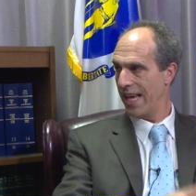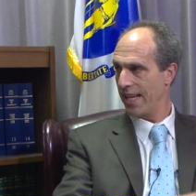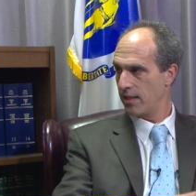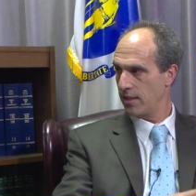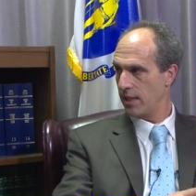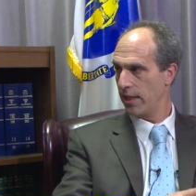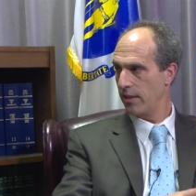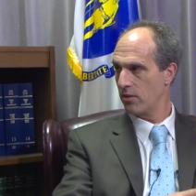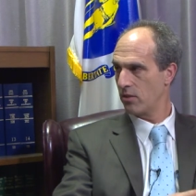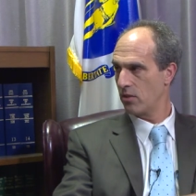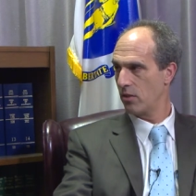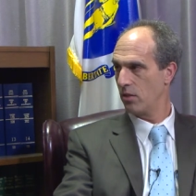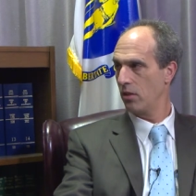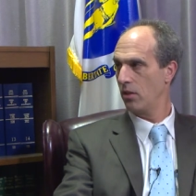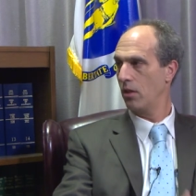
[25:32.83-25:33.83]

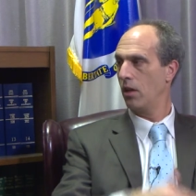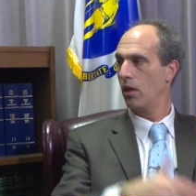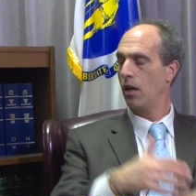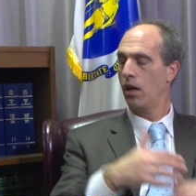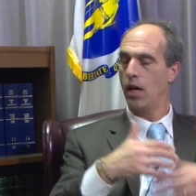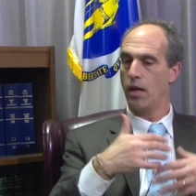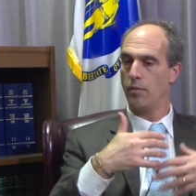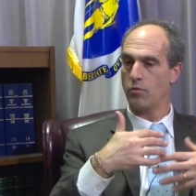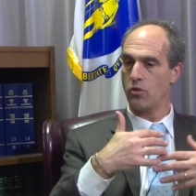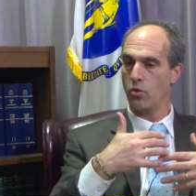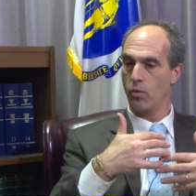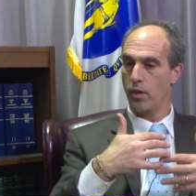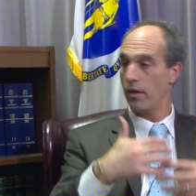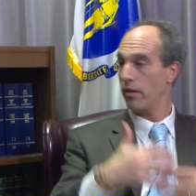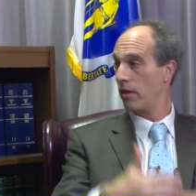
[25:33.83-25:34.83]
excess to
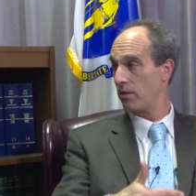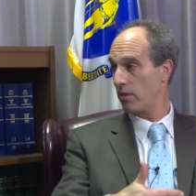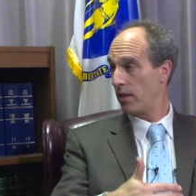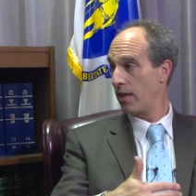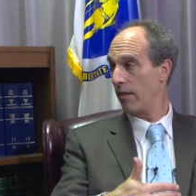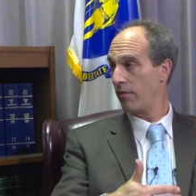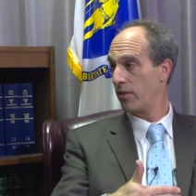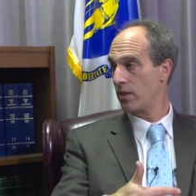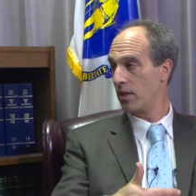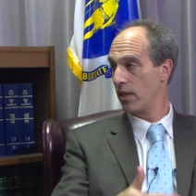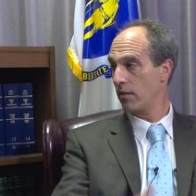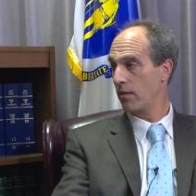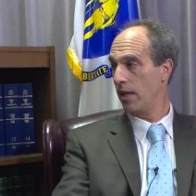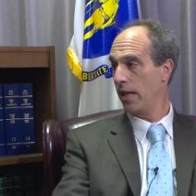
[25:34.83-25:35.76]
where there's a deficit.